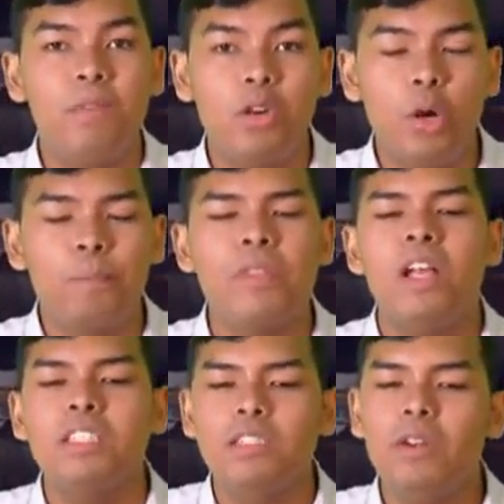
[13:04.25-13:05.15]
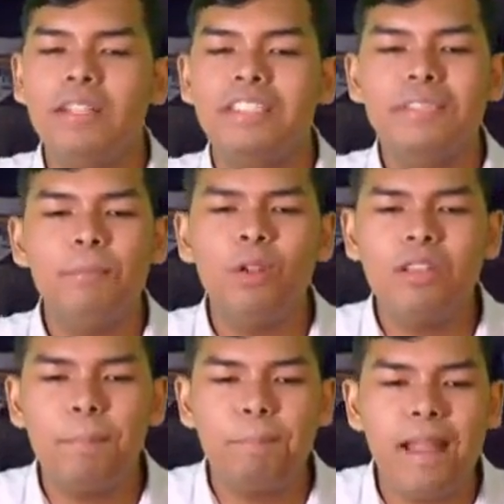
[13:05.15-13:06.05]
na rope. So, let's
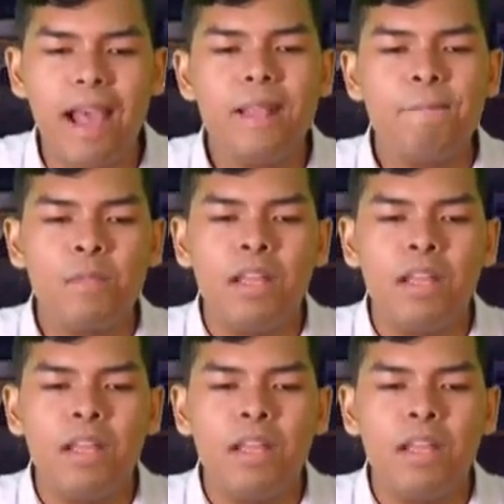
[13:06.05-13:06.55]
multiply.